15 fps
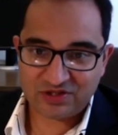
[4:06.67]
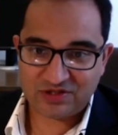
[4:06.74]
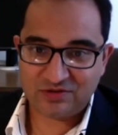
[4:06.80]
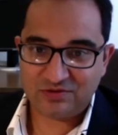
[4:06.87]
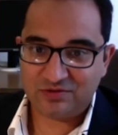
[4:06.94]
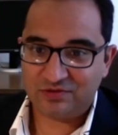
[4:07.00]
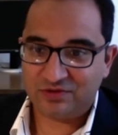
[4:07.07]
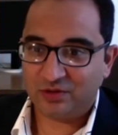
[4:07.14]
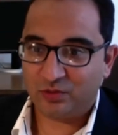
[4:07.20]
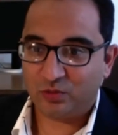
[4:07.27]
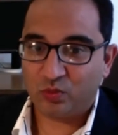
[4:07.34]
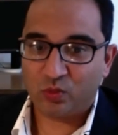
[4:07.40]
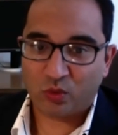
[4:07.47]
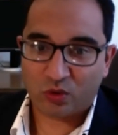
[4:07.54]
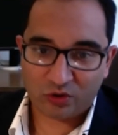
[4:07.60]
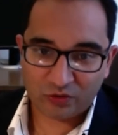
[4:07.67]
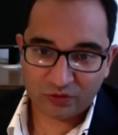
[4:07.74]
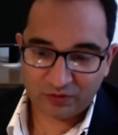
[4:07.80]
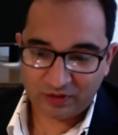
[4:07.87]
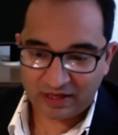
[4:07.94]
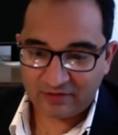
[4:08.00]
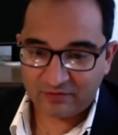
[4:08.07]
to the
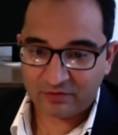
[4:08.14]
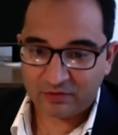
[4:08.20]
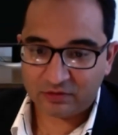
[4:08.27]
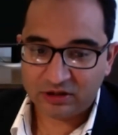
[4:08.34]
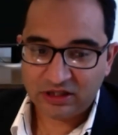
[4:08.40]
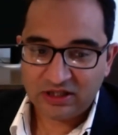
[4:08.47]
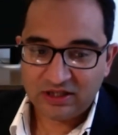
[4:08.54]
world level,